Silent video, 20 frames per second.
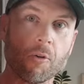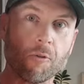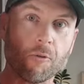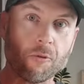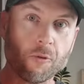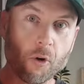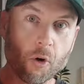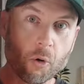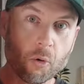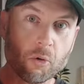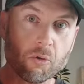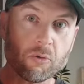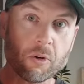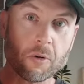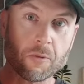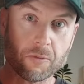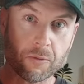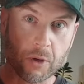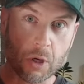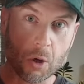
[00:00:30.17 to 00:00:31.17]
a full
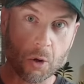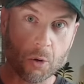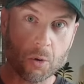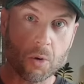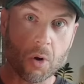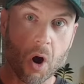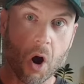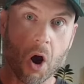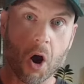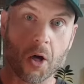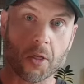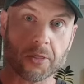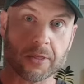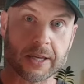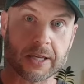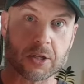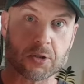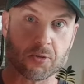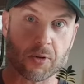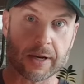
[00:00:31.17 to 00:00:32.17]
review on
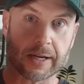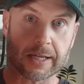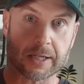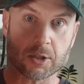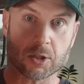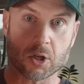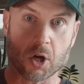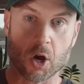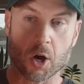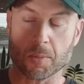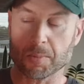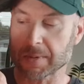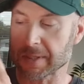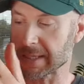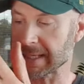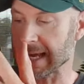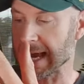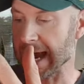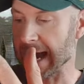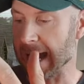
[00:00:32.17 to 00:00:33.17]
these running
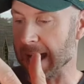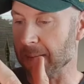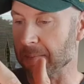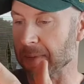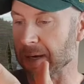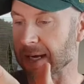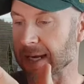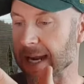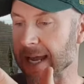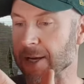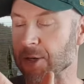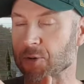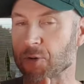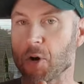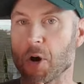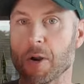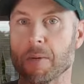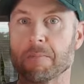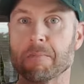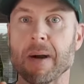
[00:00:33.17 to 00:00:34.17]
tops um, later
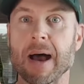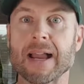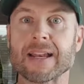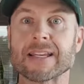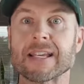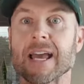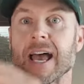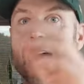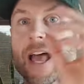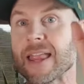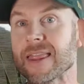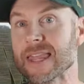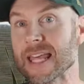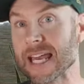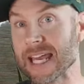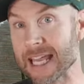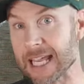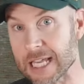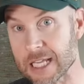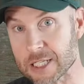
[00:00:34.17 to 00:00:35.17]
on, but
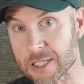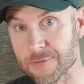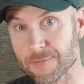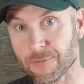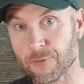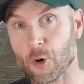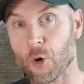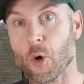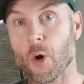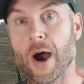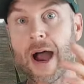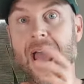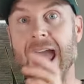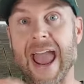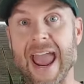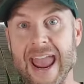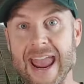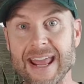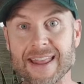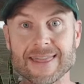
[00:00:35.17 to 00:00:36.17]
the S4
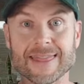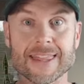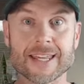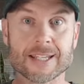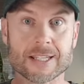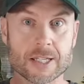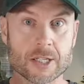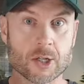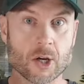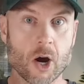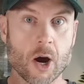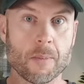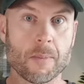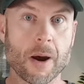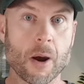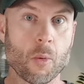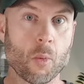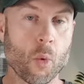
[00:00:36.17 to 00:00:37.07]
and this top I